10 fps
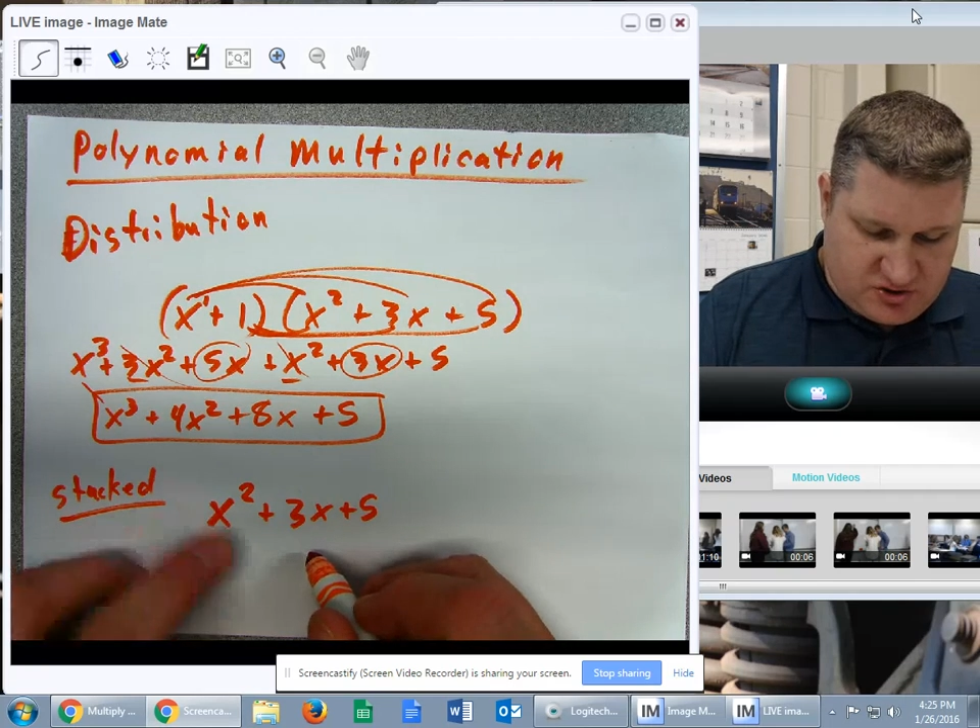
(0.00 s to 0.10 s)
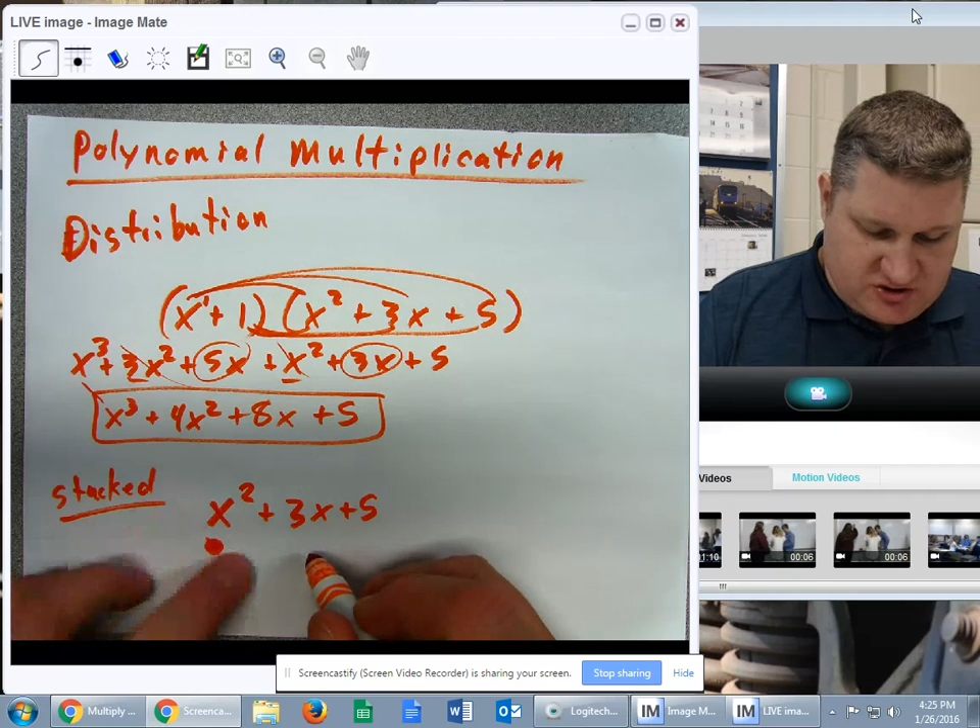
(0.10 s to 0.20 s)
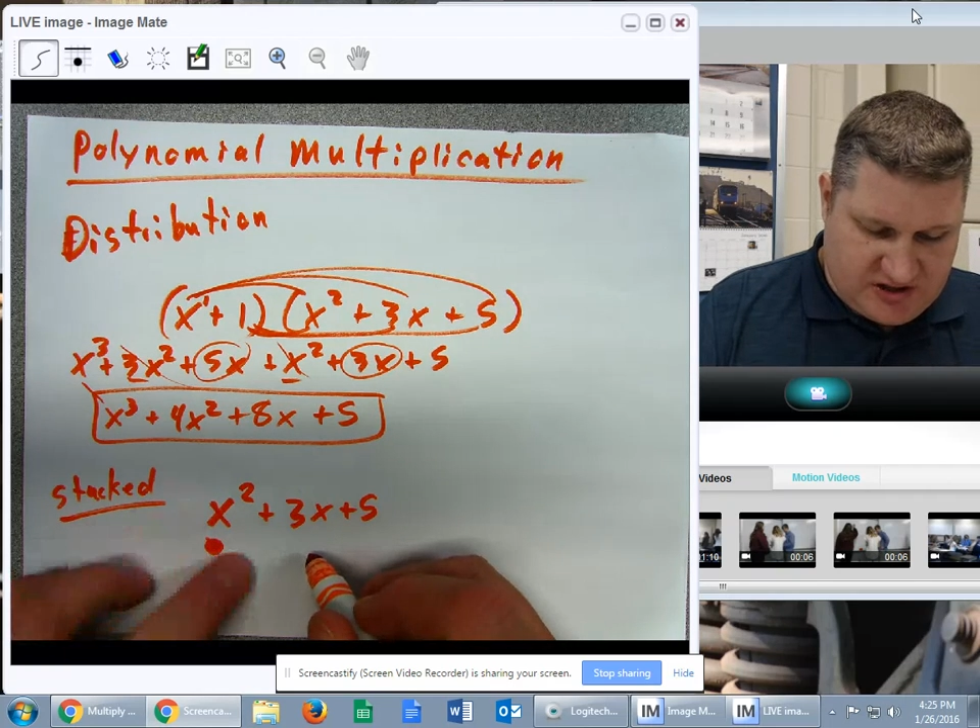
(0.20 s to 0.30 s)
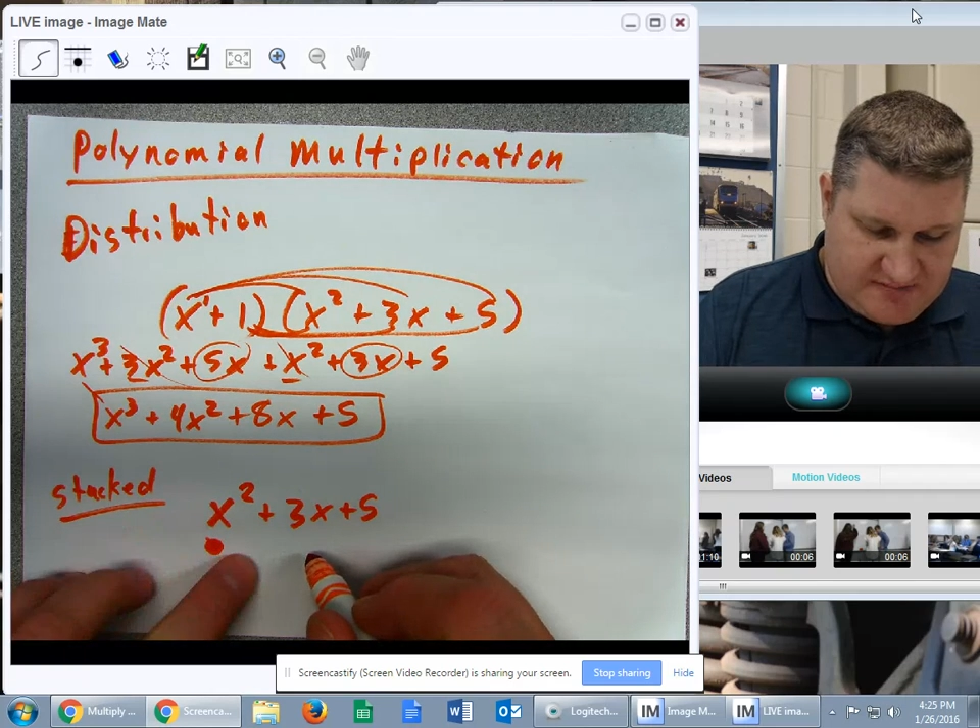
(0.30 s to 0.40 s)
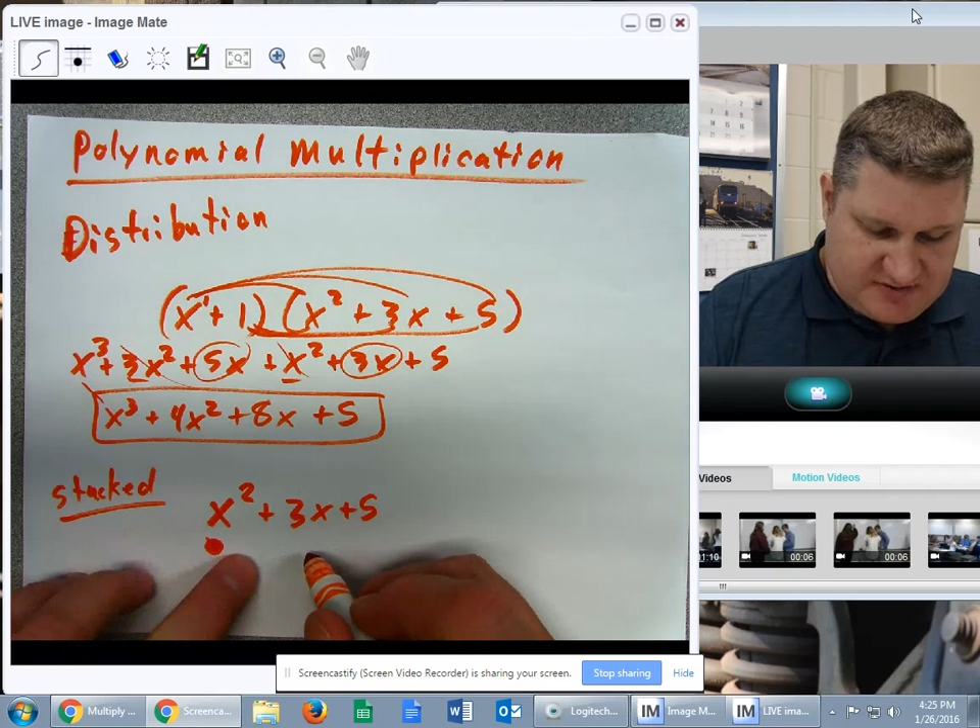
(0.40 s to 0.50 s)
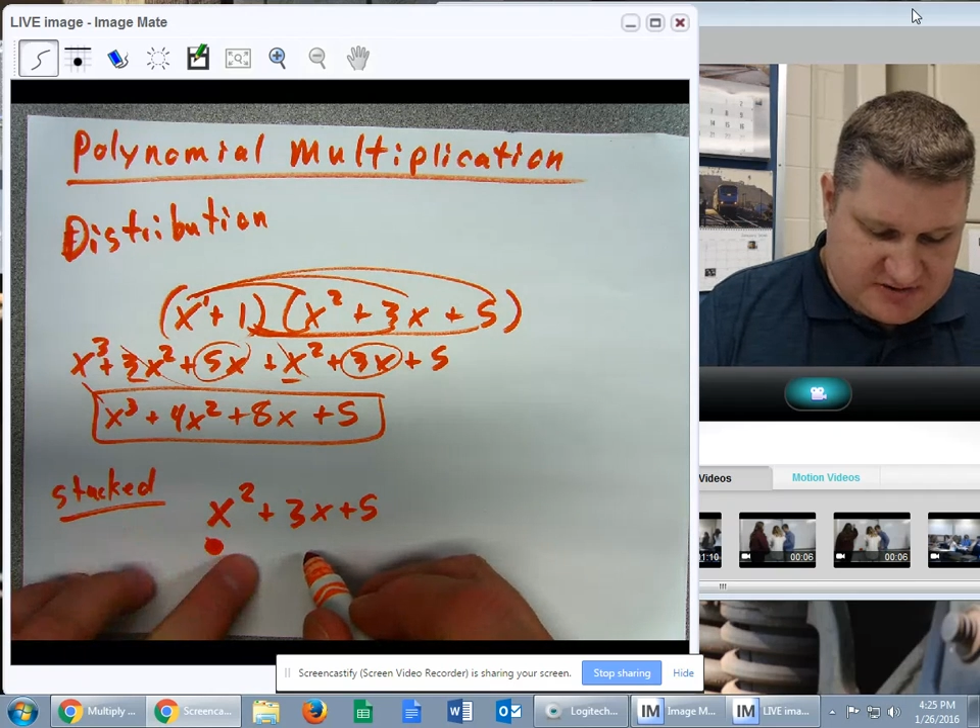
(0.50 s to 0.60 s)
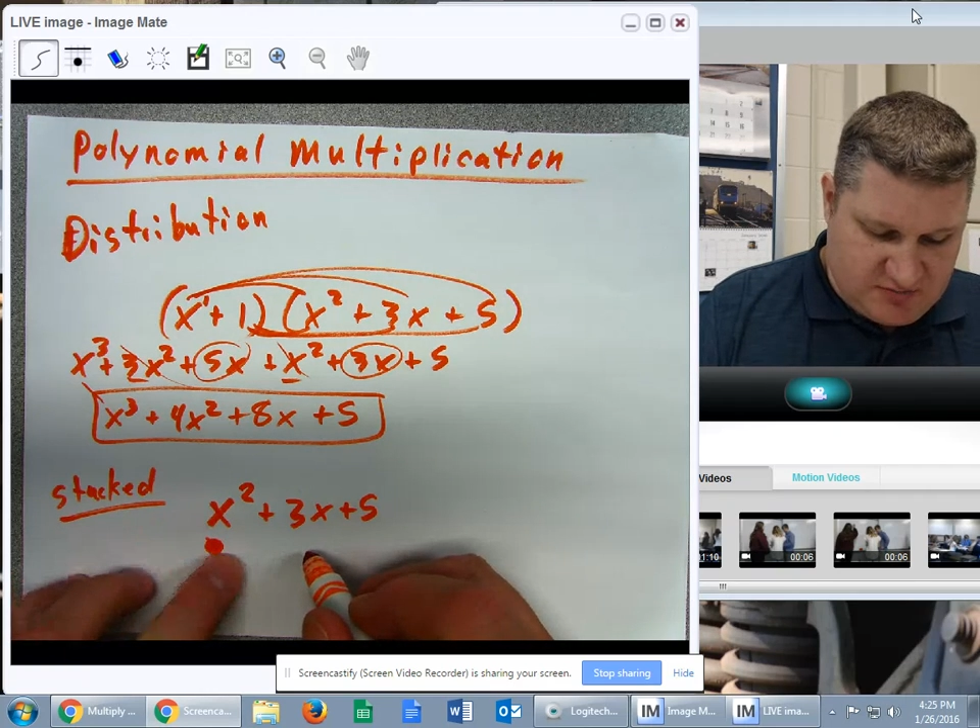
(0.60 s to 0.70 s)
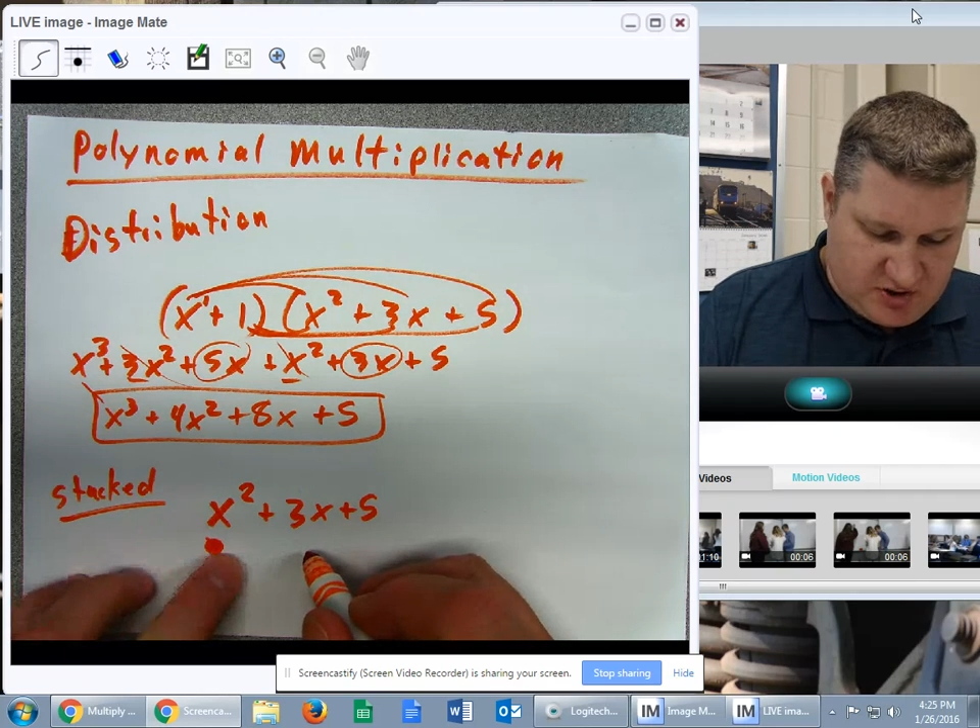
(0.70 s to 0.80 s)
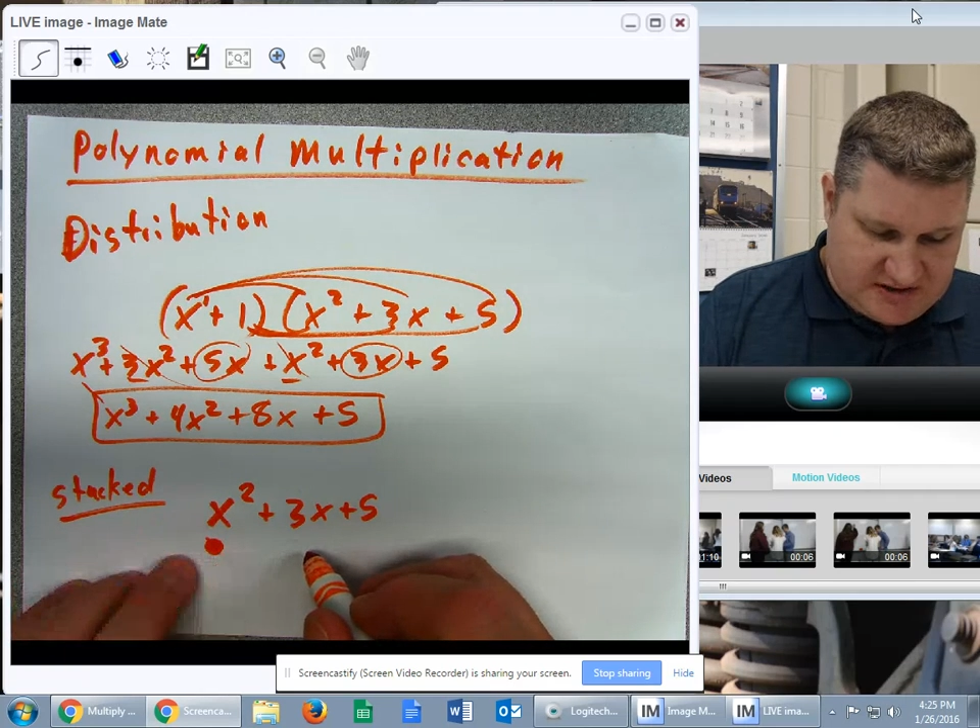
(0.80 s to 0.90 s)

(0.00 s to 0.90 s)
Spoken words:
on top of the smaller.